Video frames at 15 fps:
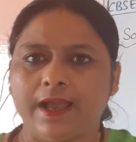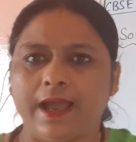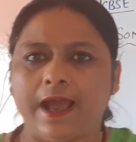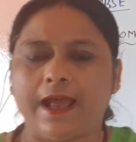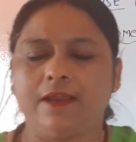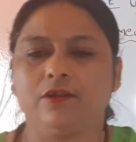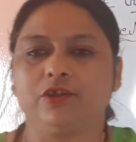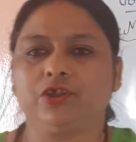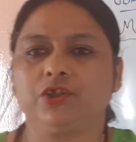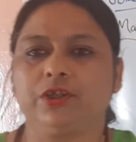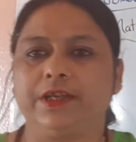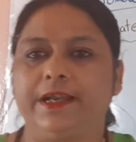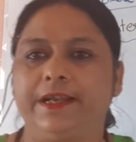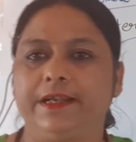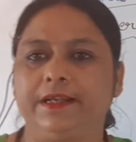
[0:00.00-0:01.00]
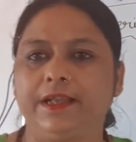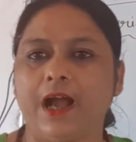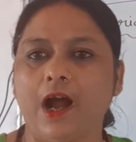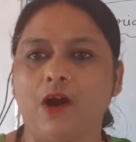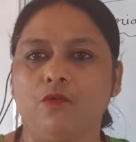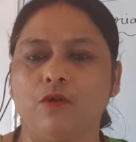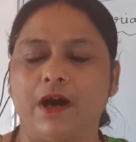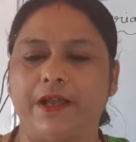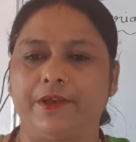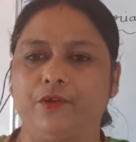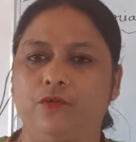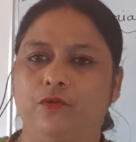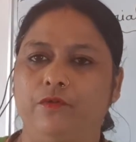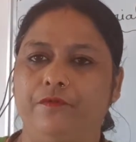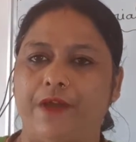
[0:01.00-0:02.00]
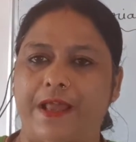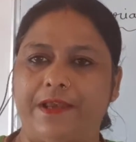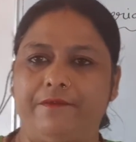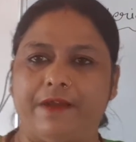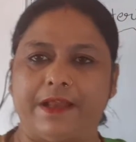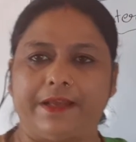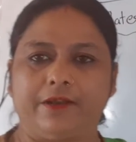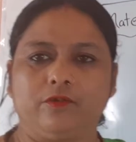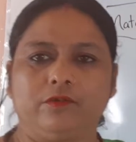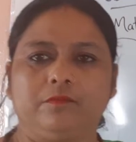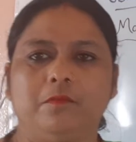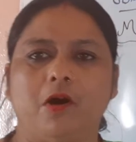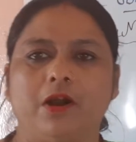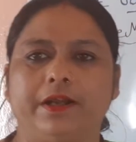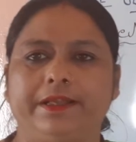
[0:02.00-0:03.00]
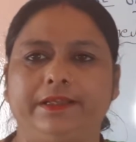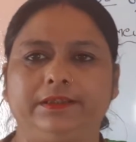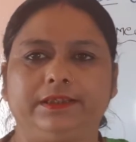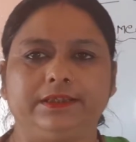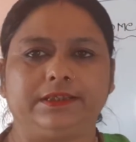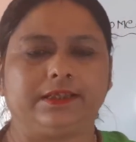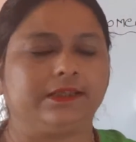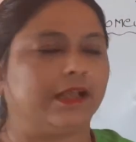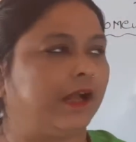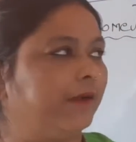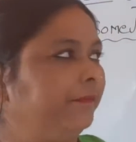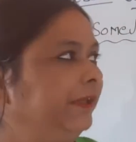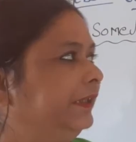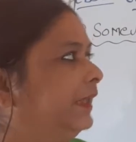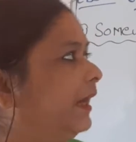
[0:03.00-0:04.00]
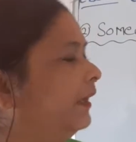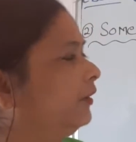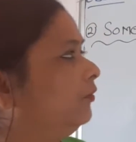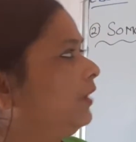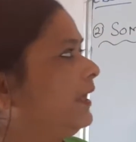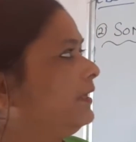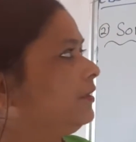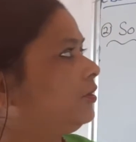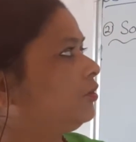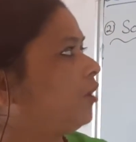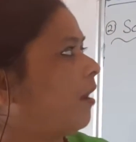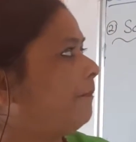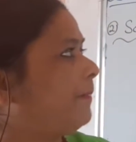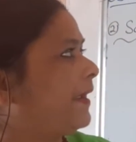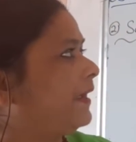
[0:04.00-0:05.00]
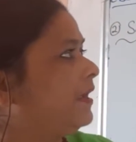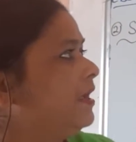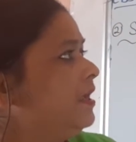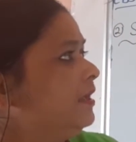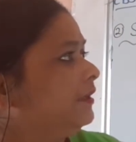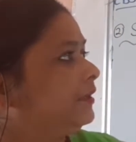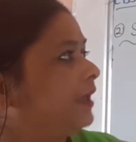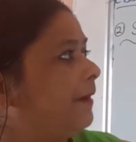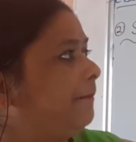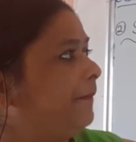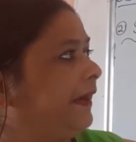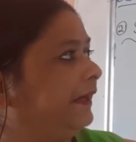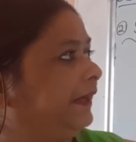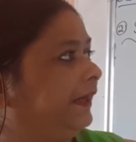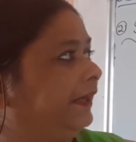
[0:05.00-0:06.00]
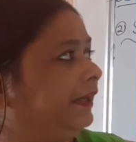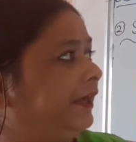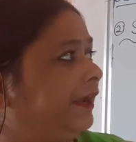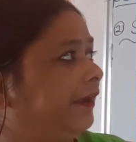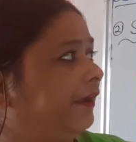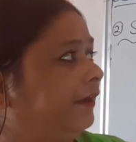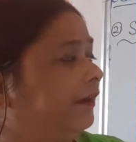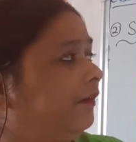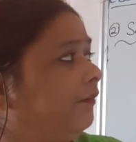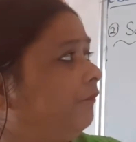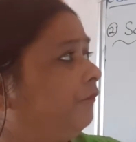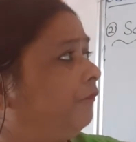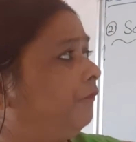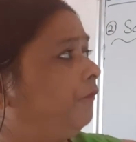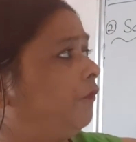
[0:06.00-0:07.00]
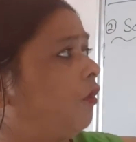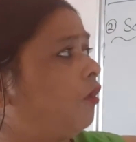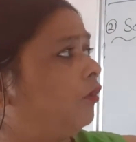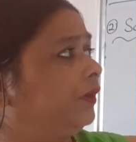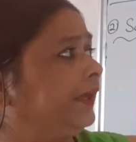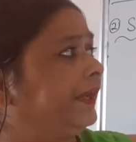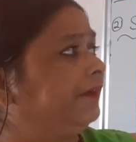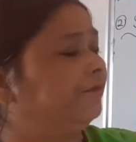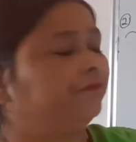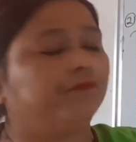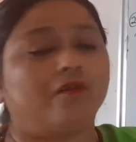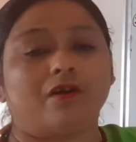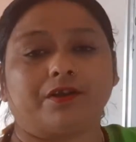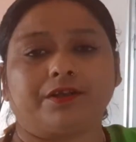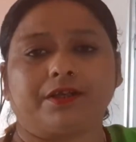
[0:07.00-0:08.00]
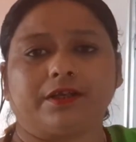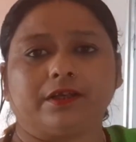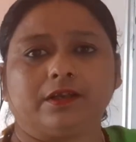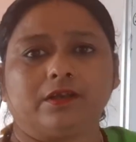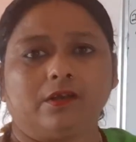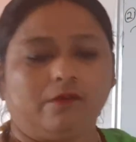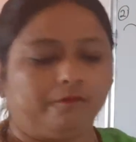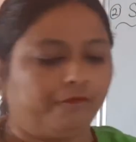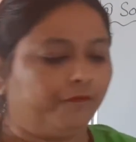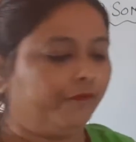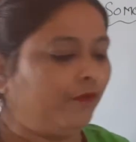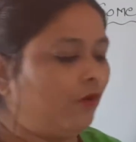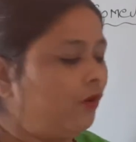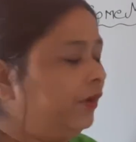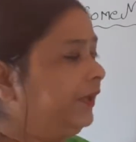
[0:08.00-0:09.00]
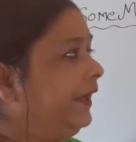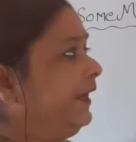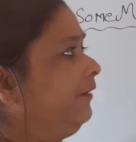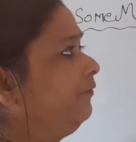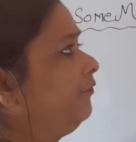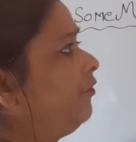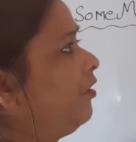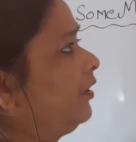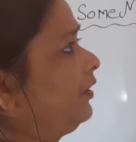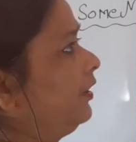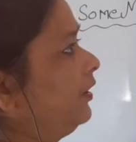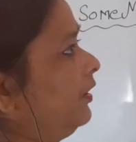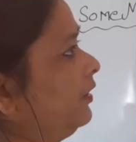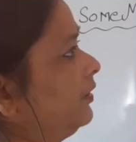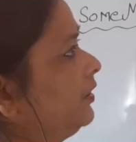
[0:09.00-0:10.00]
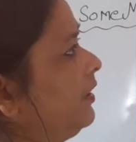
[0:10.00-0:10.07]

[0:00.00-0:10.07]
Hello student, how are you? Very good morning. This is Amita. Today's topic, some material float in water. Float in water.